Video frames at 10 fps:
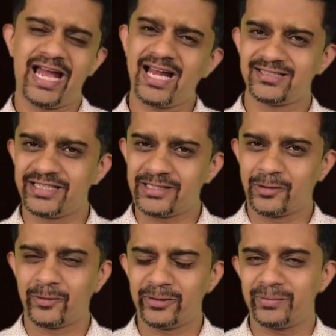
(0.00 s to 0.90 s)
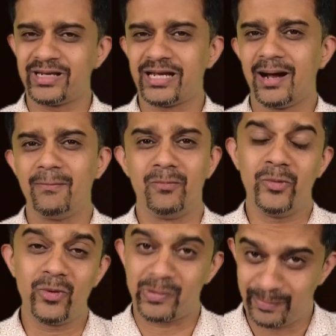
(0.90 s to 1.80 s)
and there couldn't be a
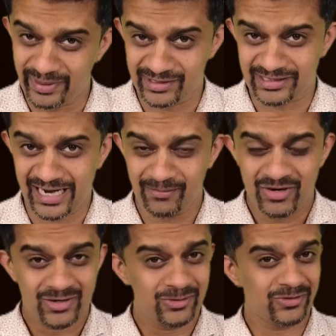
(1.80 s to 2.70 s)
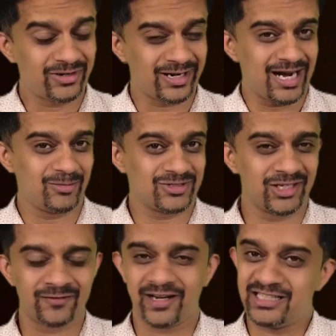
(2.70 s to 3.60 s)
more better time to grab
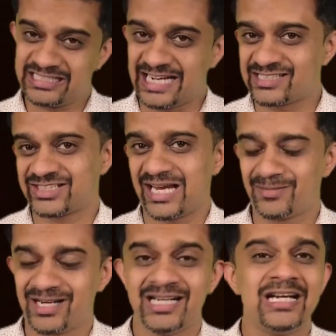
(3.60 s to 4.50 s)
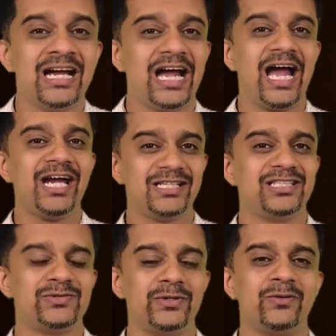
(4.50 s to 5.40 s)
yourself a dash camera. And in
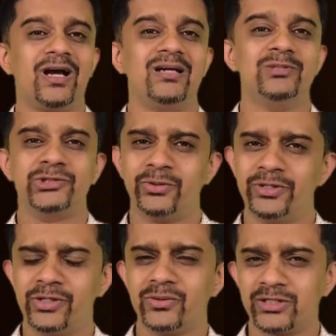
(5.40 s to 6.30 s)
this video, I'll be showing you